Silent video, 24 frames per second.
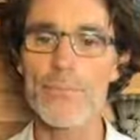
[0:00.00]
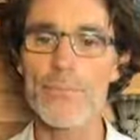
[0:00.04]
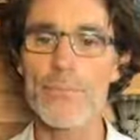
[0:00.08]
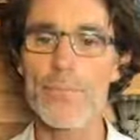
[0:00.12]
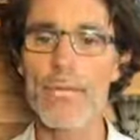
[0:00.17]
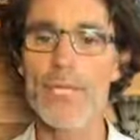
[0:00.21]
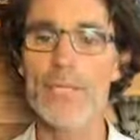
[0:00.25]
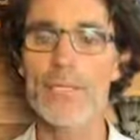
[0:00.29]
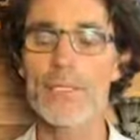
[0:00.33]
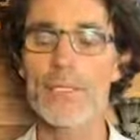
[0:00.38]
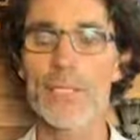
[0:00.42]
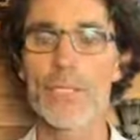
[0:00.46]

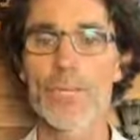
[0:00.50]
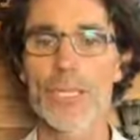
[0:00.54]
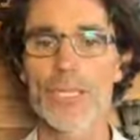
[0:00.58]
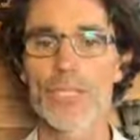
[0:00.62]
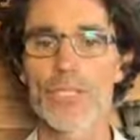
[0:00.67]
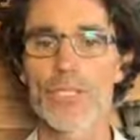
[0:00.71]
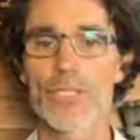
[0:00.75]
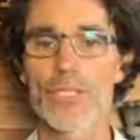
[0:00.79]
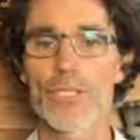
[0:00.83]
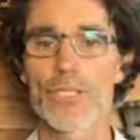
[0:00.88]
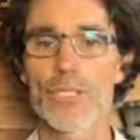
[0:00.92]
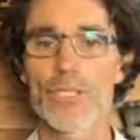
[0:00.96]
is to make
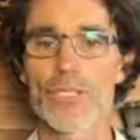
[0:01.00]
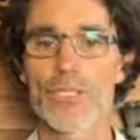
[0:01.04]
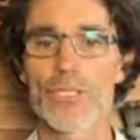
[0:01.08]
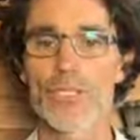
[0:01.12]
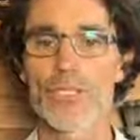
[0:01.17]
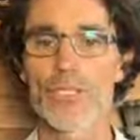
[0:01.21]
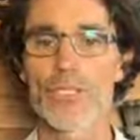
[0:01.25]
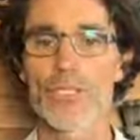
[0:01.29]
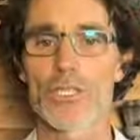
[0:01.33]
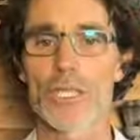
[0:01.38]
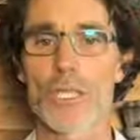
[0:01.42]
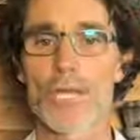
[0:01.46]
sure that you're
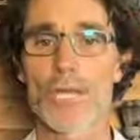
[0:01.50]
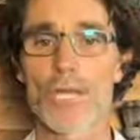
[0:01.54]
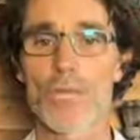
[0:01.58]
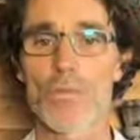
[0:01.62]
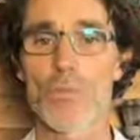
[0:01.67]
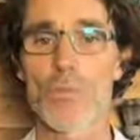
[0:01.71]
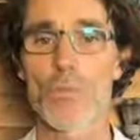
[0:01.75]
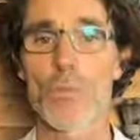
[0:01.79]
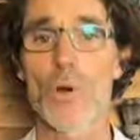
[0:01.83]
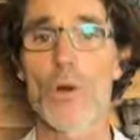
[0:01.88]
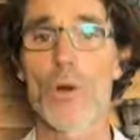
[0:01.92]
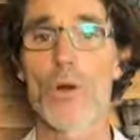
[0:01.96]
staying
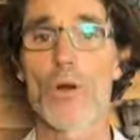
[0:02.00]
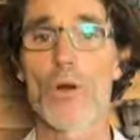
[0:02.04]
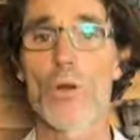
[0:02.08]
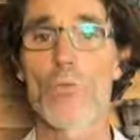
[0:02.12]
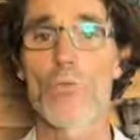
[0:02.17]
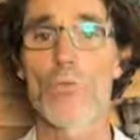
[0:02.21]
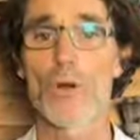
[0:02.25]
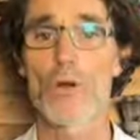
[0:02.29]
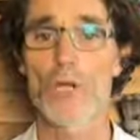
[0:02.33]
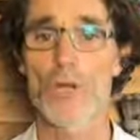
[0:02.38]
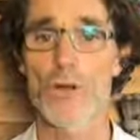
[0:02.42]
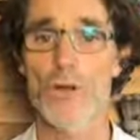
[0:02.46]
warm
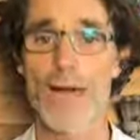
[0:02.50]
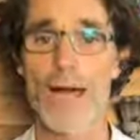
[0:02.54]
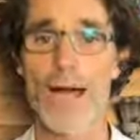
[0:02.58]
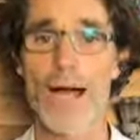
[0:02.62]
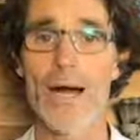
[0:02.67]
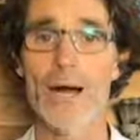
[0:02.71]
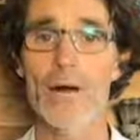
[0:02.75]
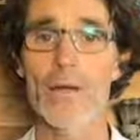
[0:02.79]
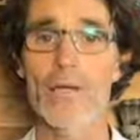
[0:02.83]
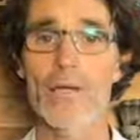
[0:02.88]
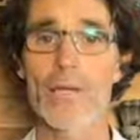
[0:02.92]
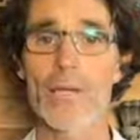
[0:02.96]
when you're
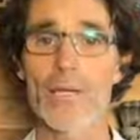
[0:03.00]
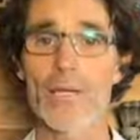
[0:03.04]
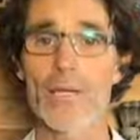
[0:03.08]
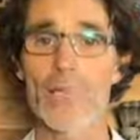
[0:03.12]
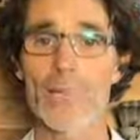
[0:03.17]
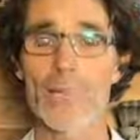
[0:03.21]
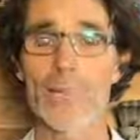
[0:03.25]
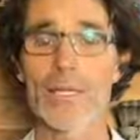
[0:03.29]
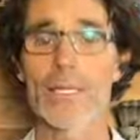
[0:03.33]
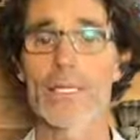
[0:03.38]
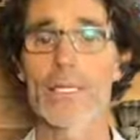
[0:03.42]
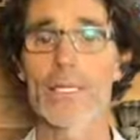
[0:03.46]
out, like
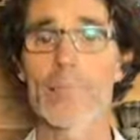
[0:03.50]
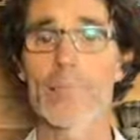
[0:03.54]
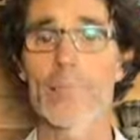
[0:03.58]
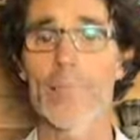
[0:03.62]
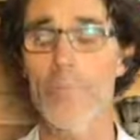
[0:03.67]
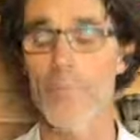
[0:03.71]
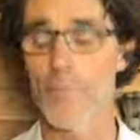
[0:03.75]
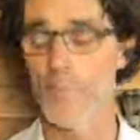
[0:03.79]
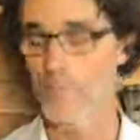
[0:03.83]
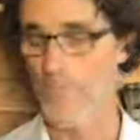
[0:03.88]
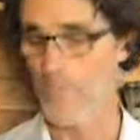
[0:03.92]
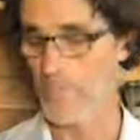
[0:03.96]
really
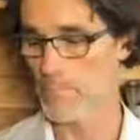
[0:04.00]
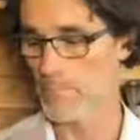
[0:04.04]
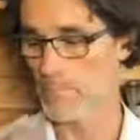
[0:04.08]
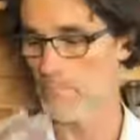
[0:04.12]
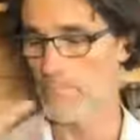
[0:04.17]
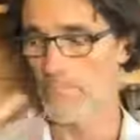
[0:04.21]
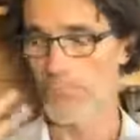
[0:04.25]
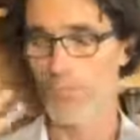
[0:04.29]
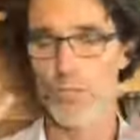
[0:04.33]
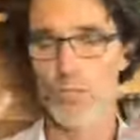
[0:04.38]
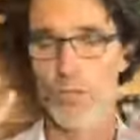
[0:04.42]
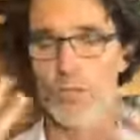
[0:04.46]

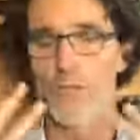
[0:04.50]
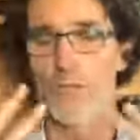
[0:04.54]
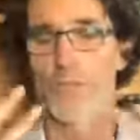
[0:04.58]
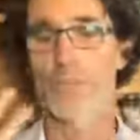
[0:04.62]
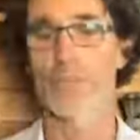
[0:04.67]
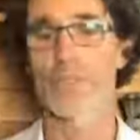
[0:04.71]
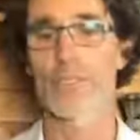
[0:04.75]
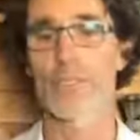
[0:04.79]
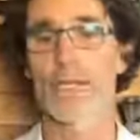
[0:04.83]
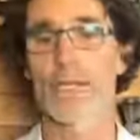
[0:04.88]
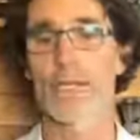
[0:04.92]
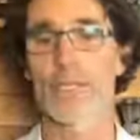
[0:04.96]
sort of
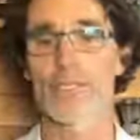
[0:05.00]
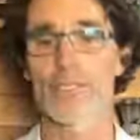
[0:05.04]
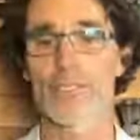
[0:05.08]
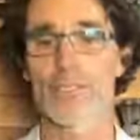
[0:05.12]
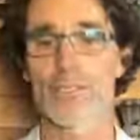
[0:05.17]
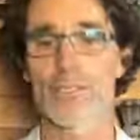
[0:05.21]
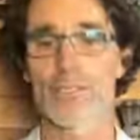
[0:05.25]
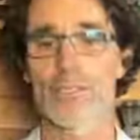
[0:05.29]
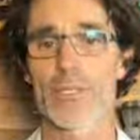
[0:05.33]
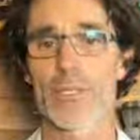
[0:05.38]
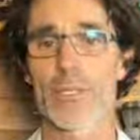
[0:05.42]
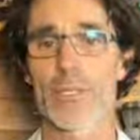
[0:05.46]
protect
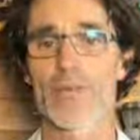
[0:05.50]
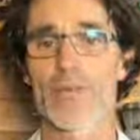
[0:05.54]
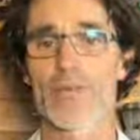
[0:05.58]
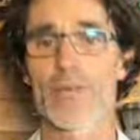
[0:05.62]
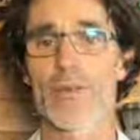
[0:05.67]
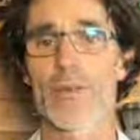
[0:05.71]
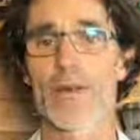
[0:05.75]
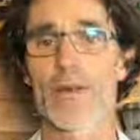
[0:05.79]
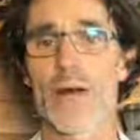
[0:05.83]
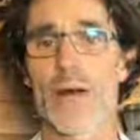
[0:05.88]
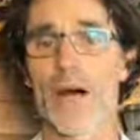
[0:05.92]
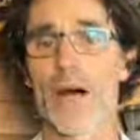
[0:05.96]
yourself.
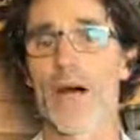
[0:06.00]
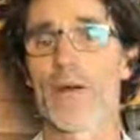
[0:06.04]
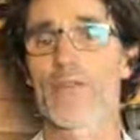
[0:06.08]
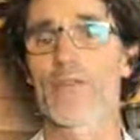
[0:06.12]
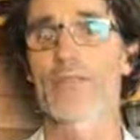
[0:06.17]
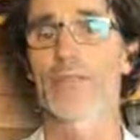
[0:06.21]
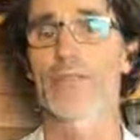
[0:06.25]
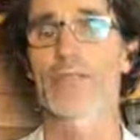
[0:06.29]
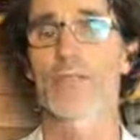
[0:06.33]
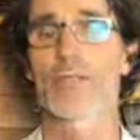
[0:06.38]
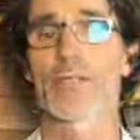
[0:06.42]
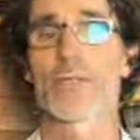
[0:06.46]

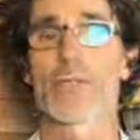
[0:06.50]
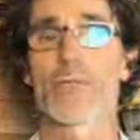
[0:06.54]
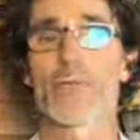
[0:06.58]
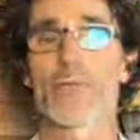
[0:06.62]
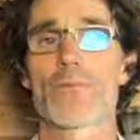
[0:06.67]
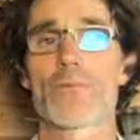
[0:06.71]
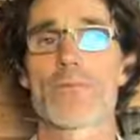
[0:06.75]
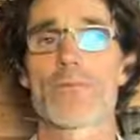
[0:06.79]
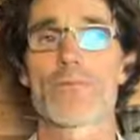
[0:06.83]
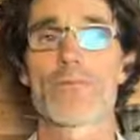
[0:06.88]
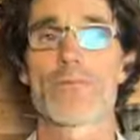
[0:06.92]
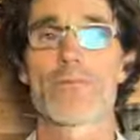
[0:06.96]
Obviously
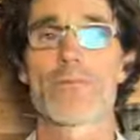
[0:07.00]
with,